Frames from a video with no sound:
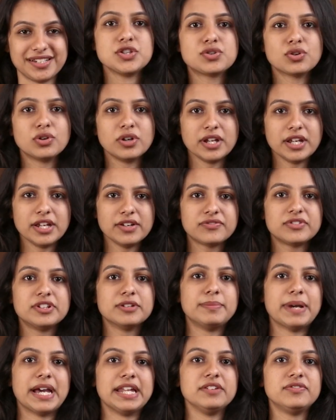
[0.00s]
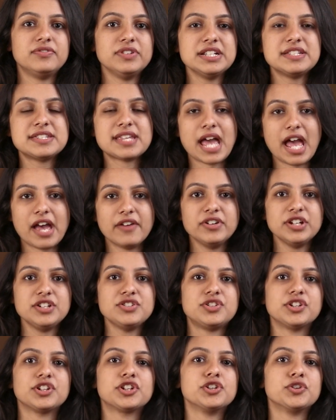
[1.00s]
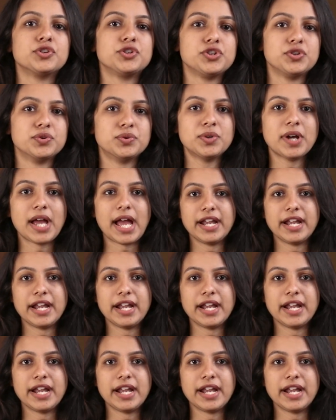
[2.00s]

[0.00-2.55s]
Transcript: So if the benefits have intrigued you,